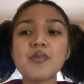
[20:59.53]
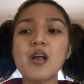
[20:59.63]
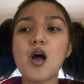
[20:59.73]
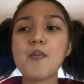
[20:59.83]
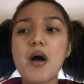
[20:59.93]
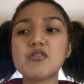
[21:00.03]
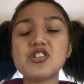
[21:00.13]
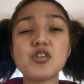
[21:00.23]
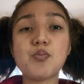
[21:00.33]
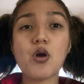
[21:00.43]
about
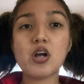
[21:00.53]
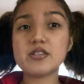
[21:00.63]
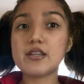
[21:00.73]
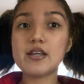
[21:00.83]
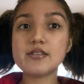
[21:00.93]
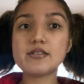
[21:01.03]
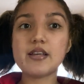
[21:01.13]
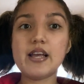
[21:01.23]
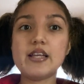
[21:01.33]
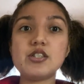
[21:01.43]
just the process
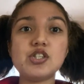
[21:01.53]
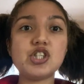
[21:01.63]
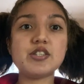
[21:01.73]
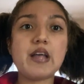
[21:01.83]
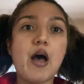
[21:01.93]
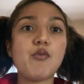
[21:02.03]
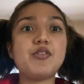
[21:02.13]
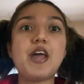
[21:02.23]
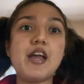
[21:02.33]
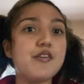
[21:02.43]
and just how
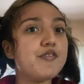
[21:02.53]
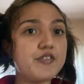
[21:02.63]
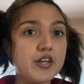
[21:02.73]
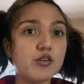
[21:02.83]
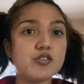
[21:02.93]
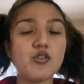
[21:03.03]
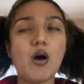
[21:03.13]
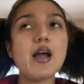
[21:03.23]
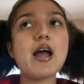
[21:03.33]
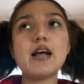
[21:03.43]
they feel. So
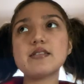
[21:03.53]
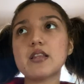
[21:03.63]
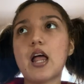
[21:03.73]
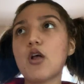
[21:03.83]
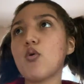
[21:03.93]
I asked a lot of